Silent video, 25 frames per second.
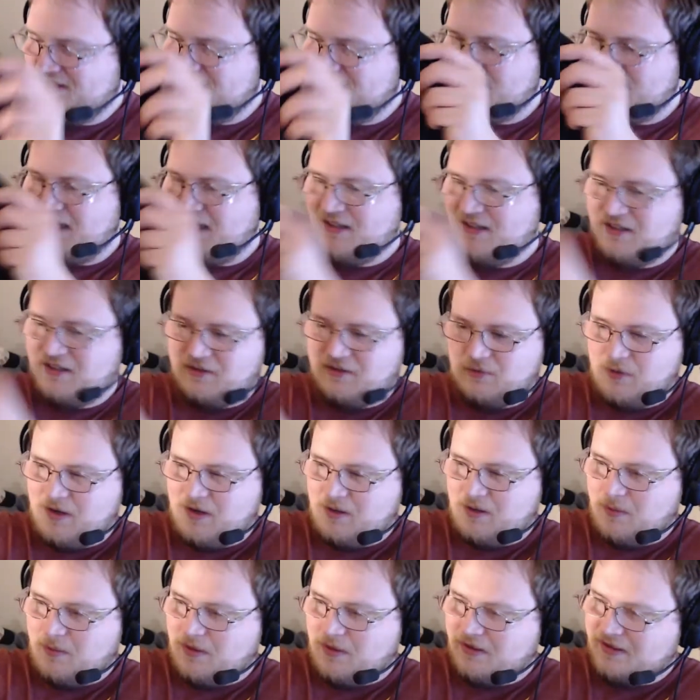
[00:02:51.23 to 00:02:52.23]
I love
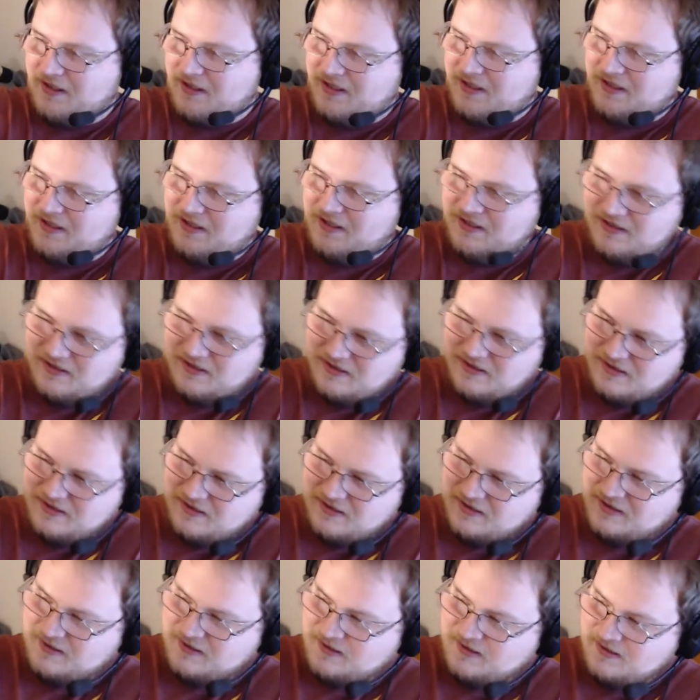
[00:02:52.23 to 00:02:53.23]
where I work.
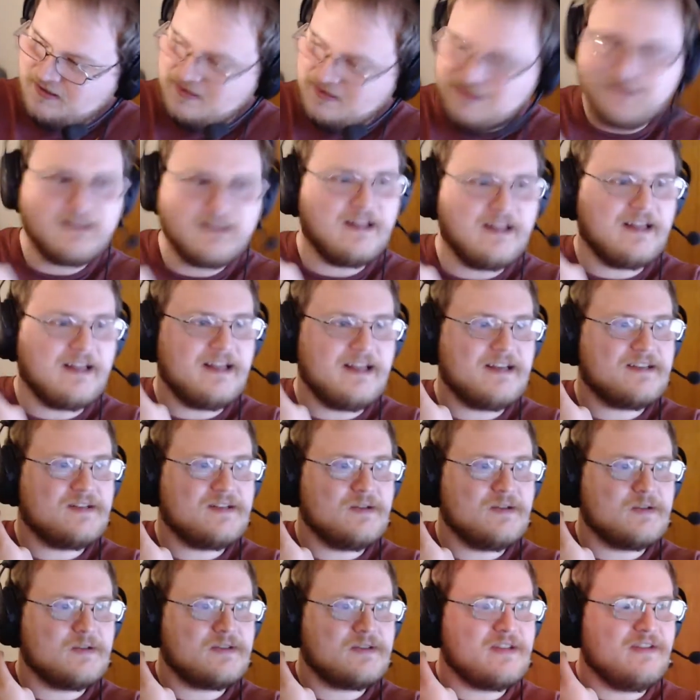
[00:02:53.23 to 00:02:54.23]
Then I get
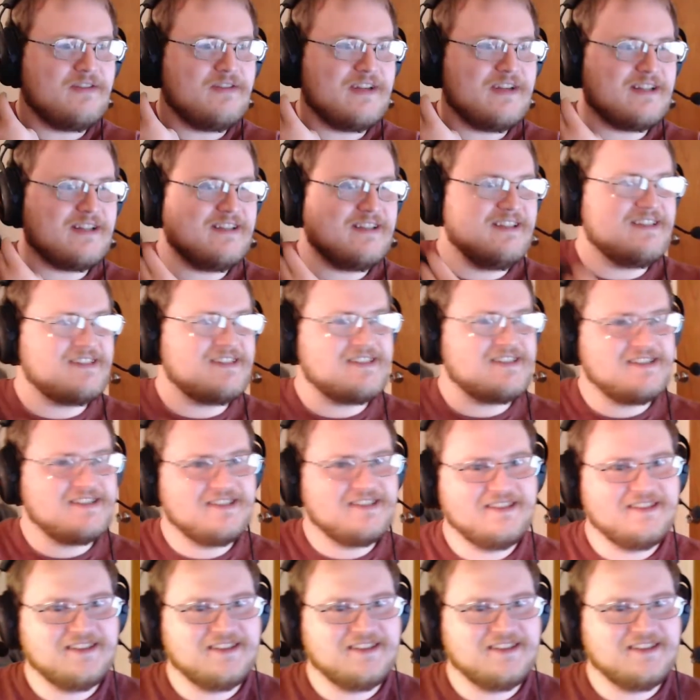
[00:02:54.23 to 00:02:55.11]
cool stuff like this.